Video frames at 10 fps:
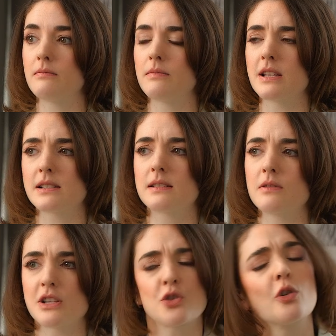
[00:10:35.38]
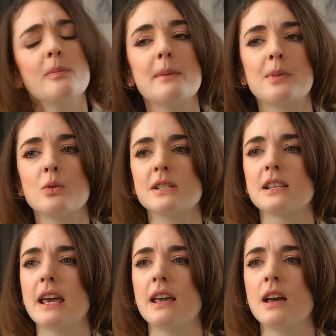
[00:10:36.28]
this crew member was
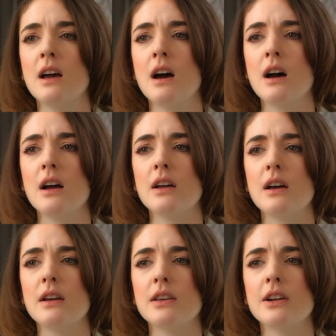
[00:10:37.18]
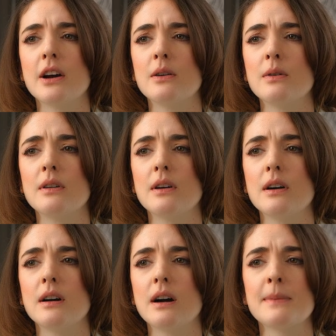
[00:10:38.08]
like,
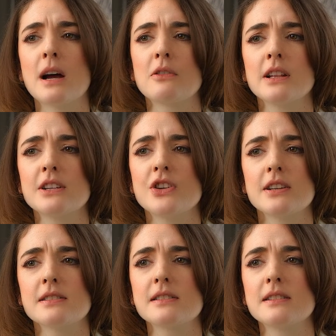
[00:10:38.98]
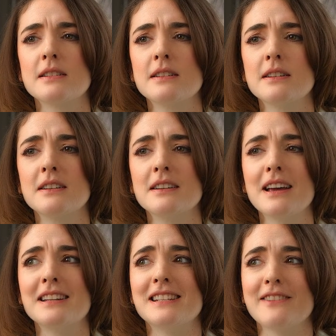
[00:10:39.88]
I'm not religious.
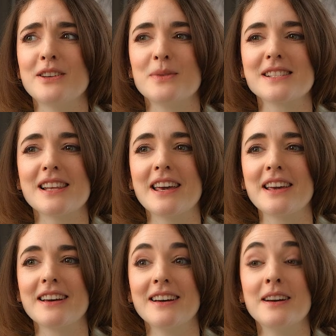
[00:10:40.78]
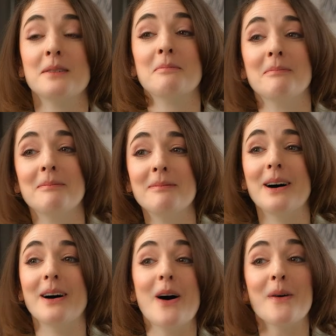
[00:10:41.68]
And David was like,
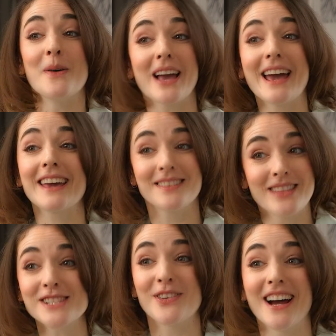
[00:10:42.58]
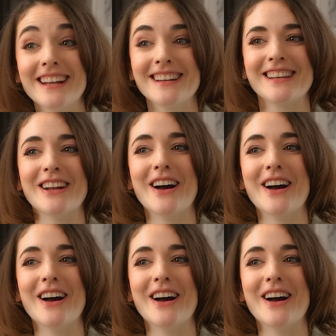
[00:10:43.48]
oh, okay, that's fine,